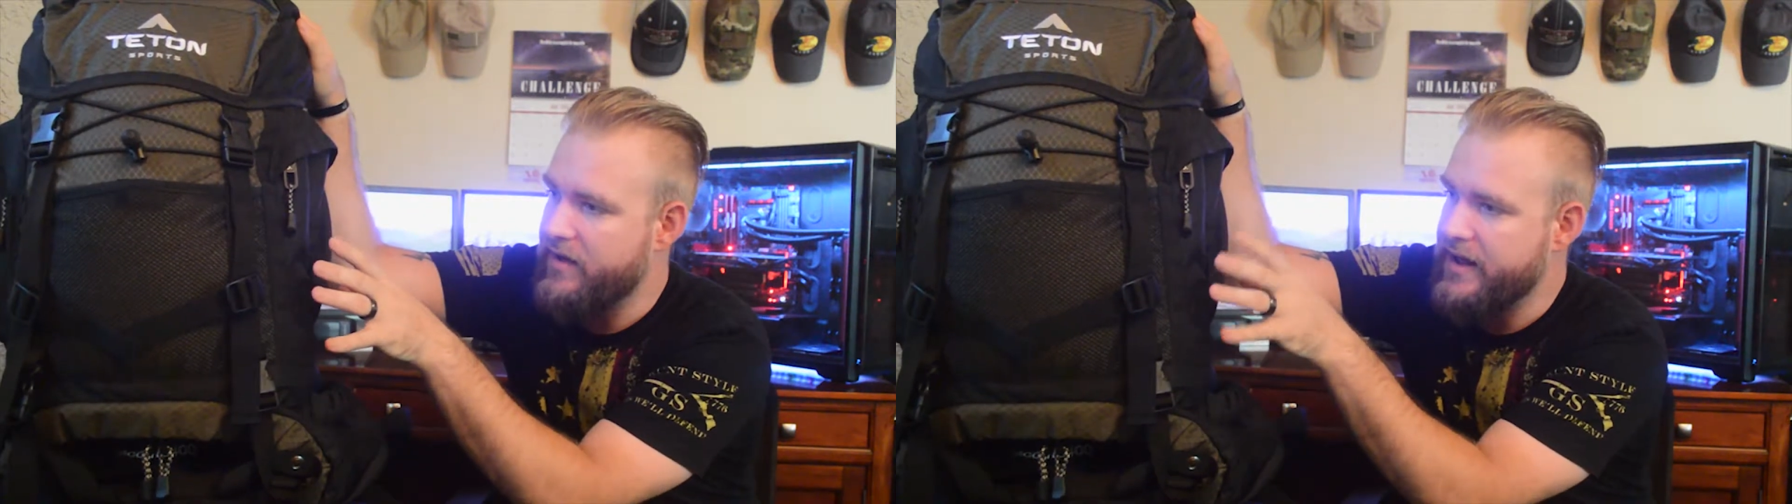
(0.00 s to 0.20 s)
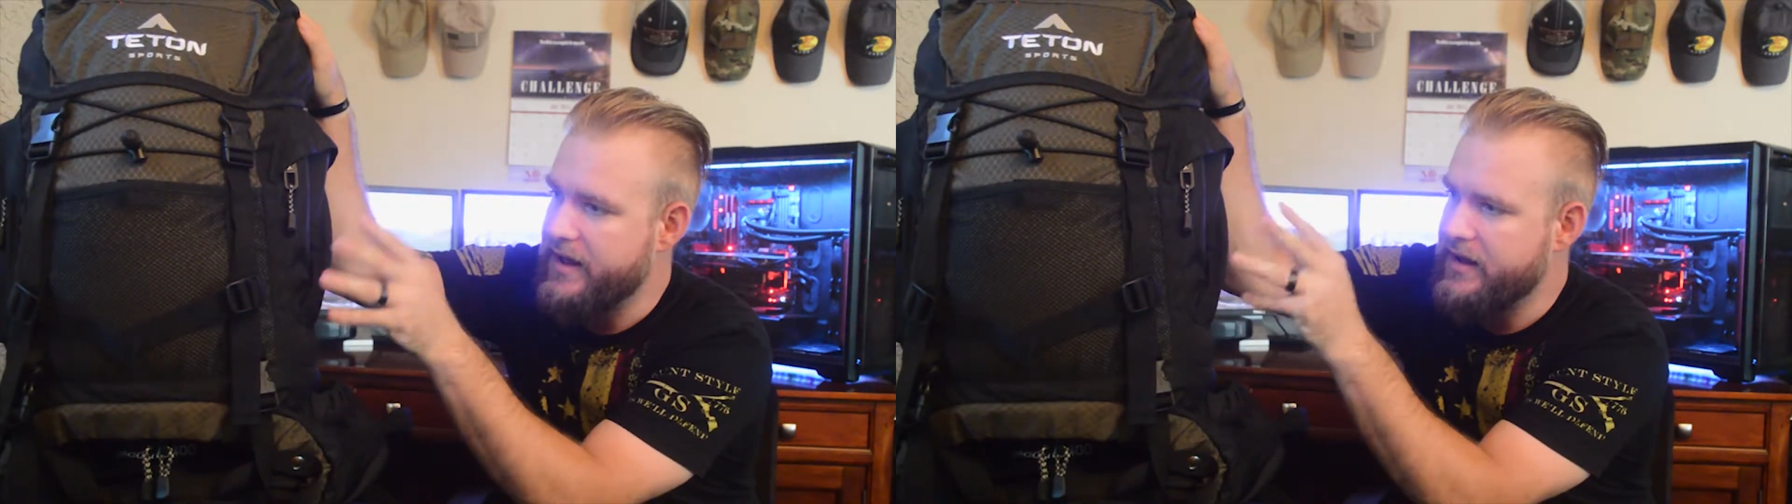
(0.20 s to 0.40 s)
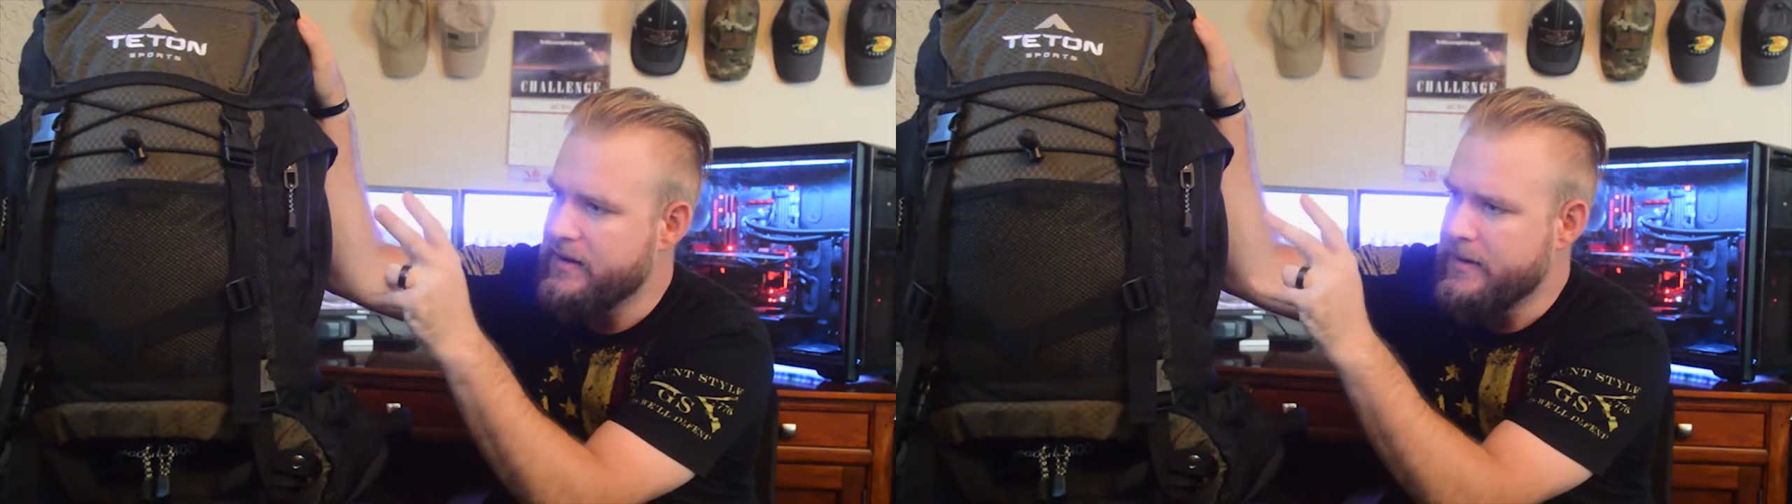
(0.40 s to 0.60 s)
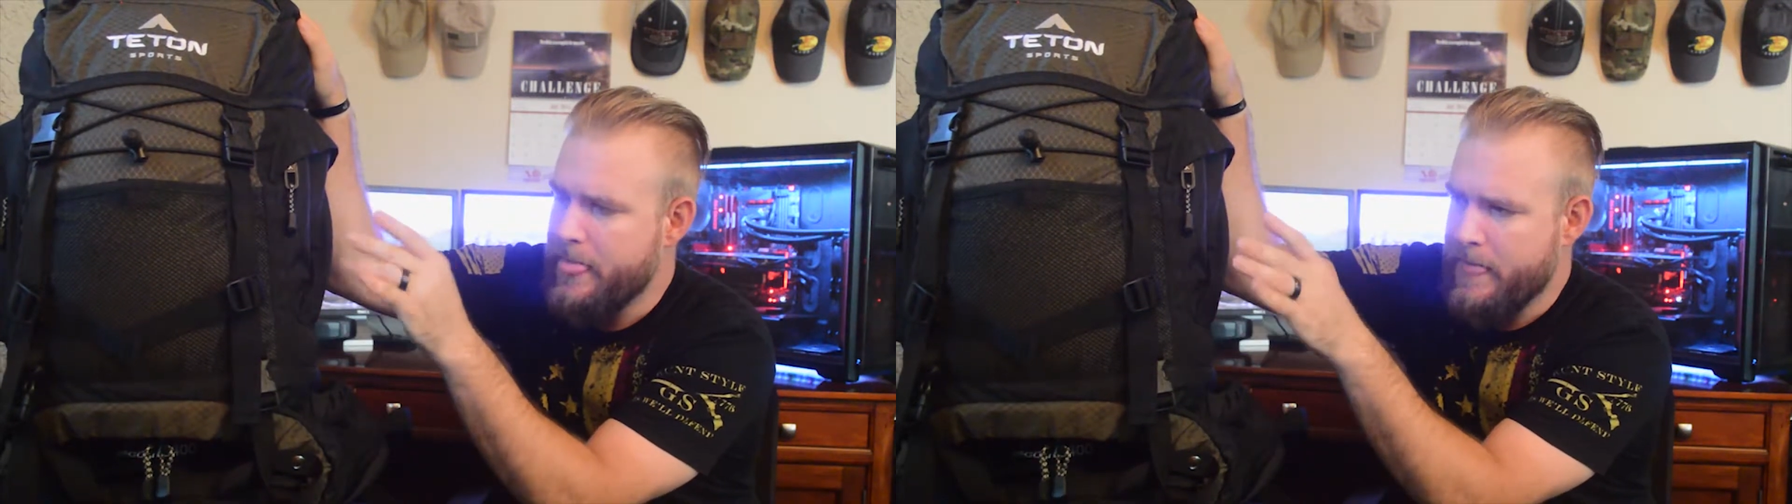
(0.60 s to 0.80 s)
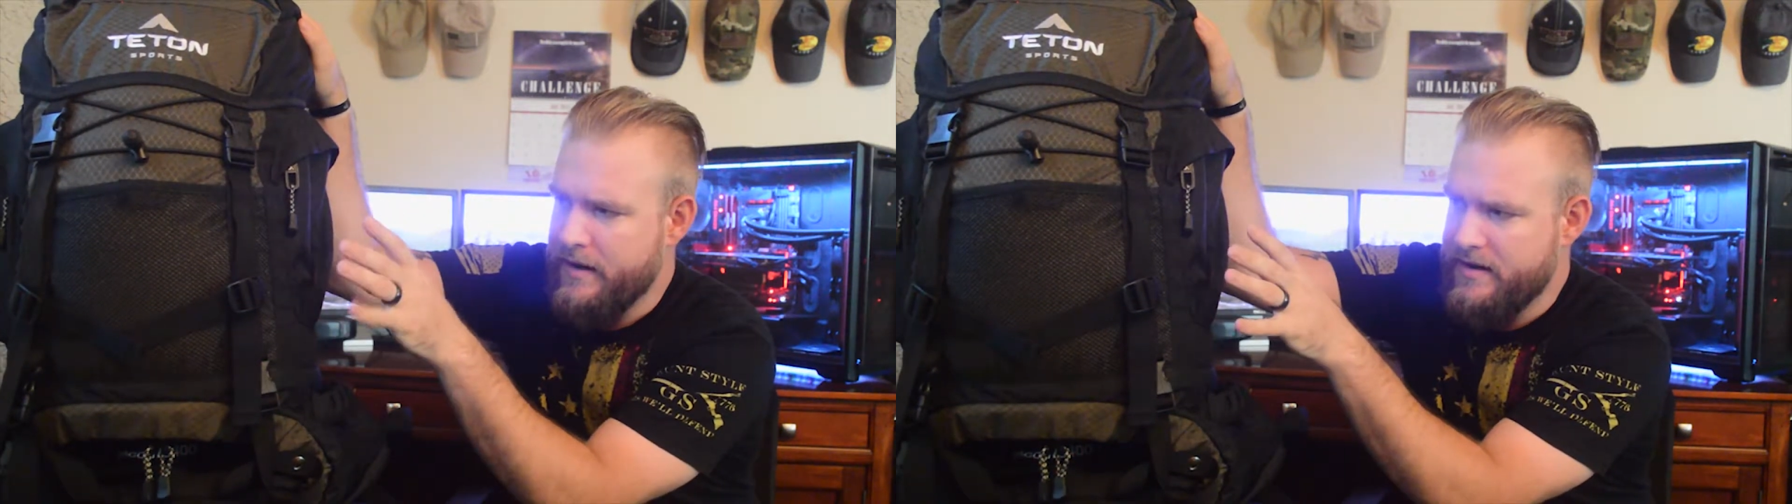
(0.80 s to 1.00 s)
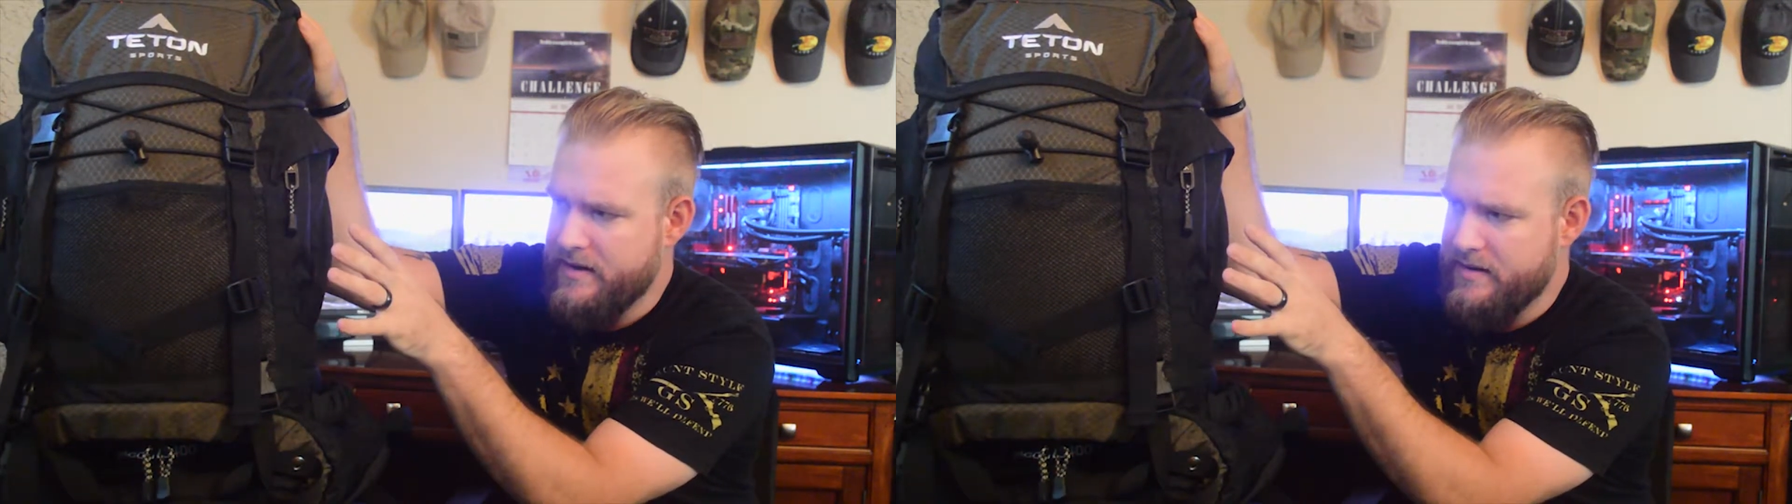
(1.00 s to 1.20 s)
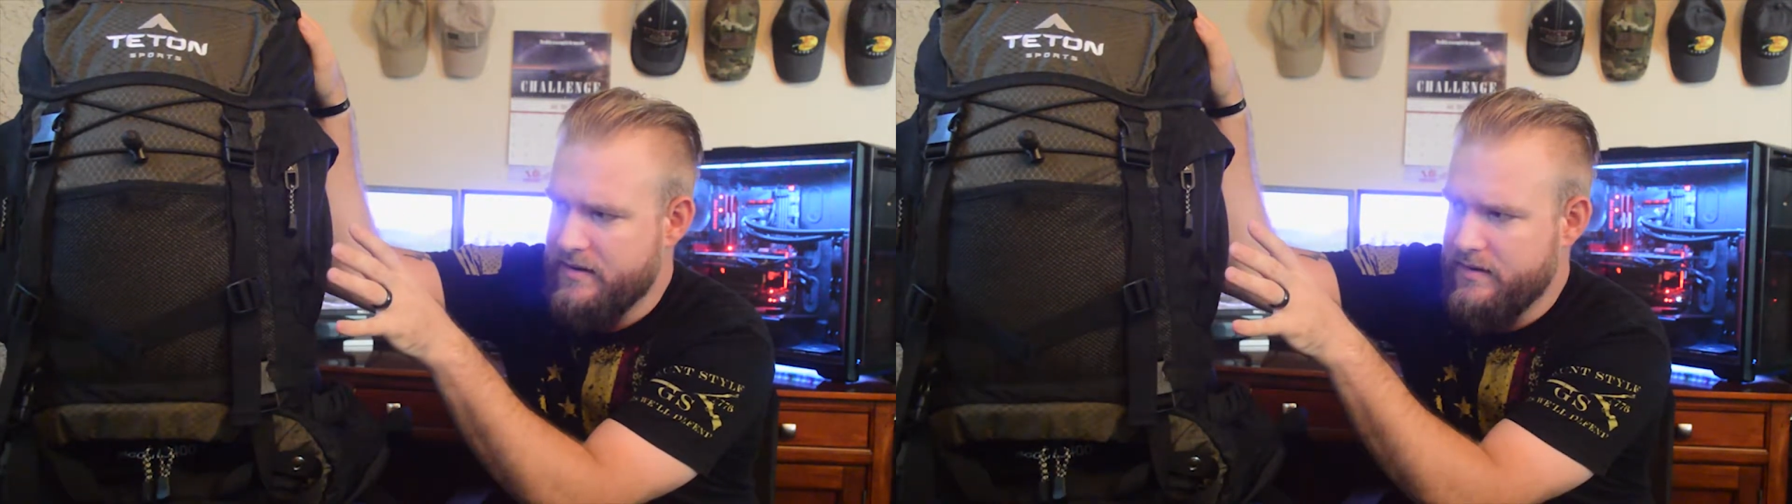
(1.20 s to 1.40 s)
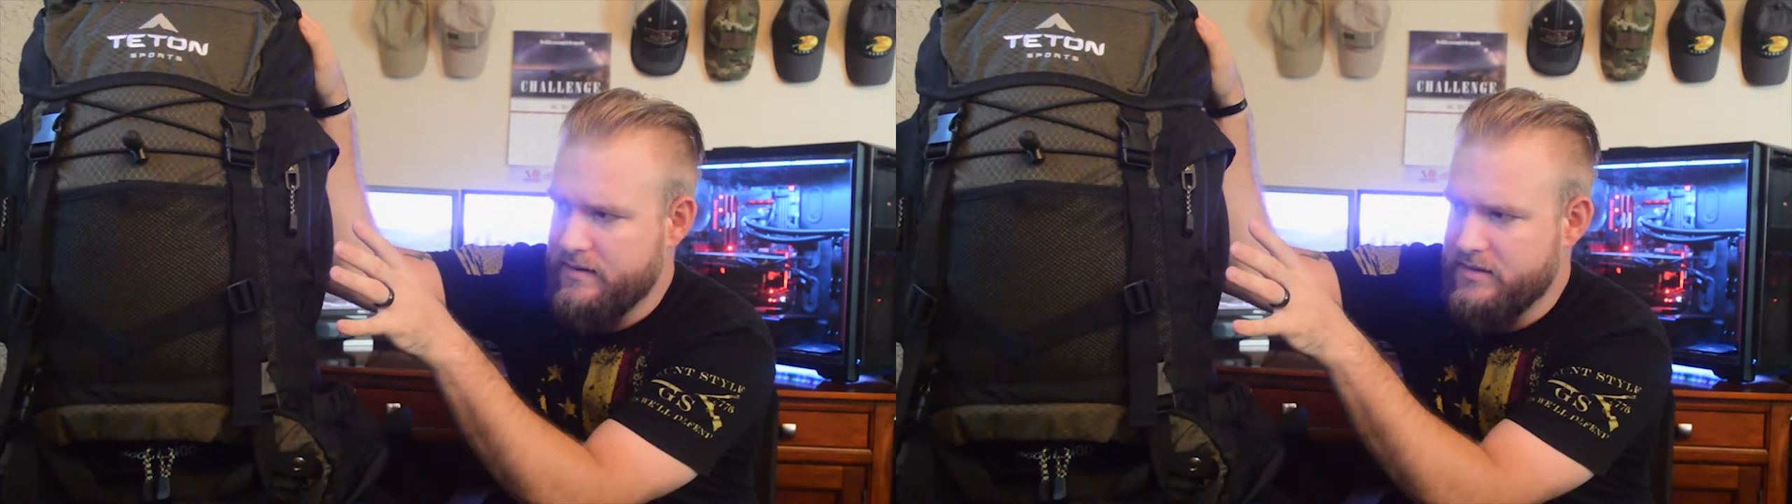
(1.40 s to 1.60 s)
a
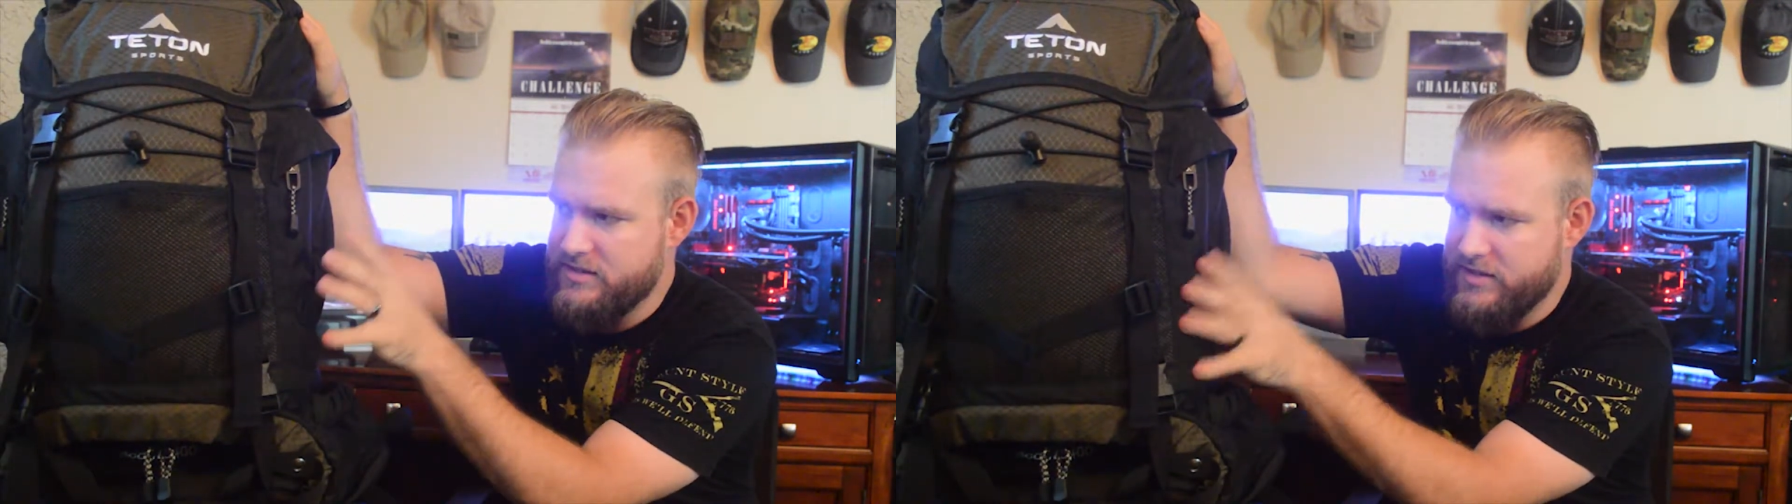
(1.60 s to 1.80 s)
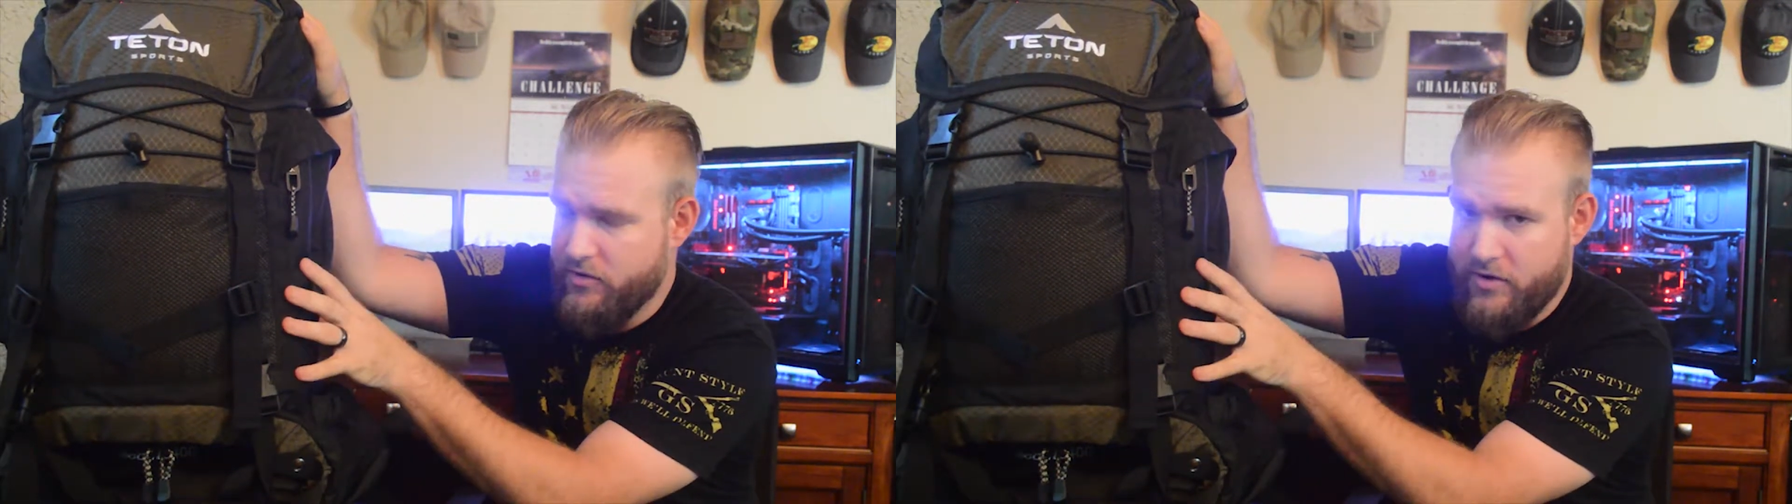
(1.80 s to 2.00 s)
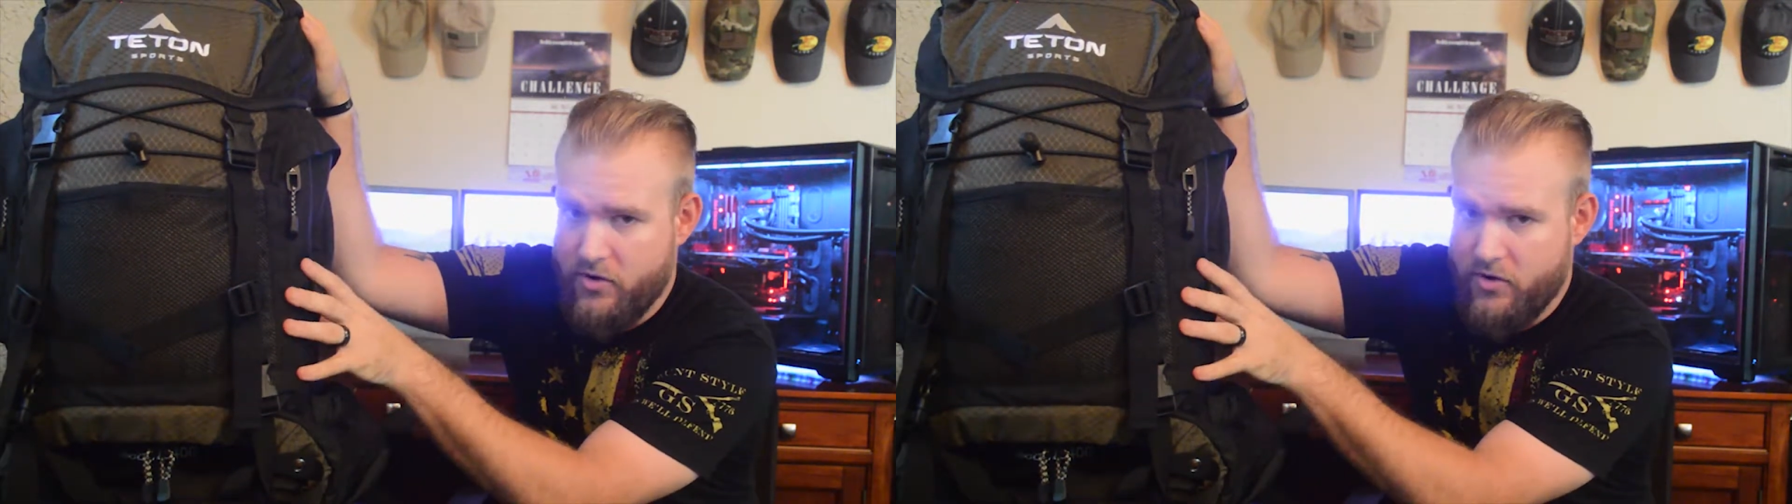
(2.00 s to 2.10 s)
0